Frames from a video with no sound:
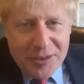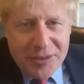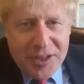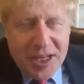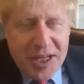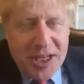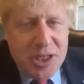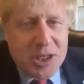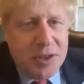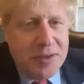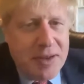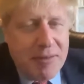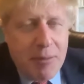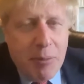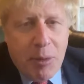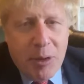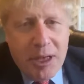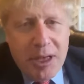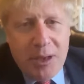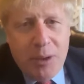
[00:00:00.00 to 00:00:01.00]
teachers,
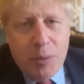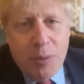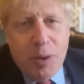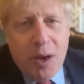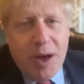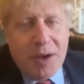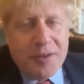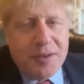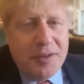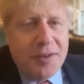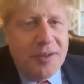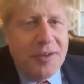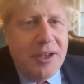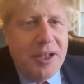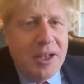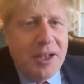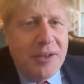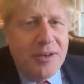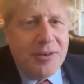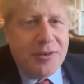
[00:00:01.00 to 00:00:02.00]
everybody who works in
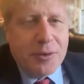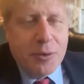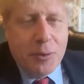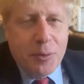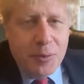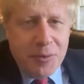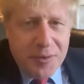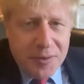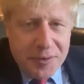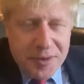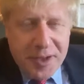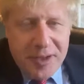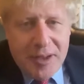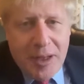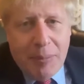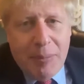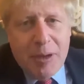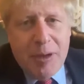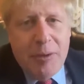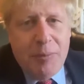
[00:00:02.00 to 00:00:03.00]
schools, the
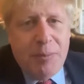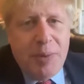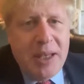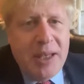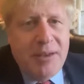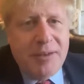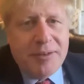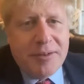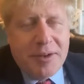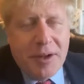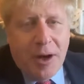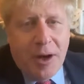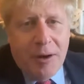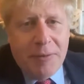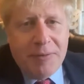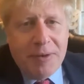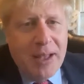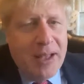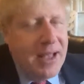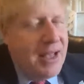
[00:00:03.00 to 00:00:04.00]
DWP
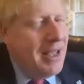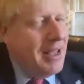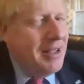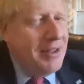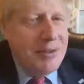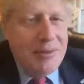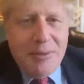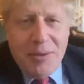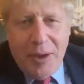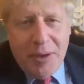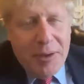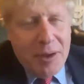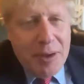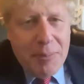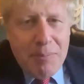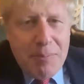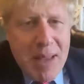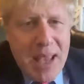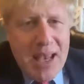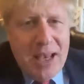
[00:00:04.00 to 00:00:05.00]
staff, an
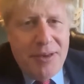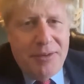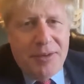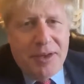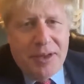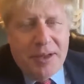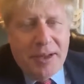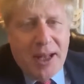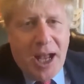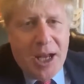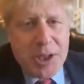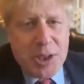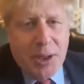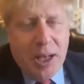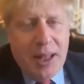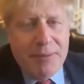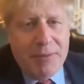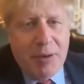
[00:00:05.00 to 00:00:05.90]
amazing national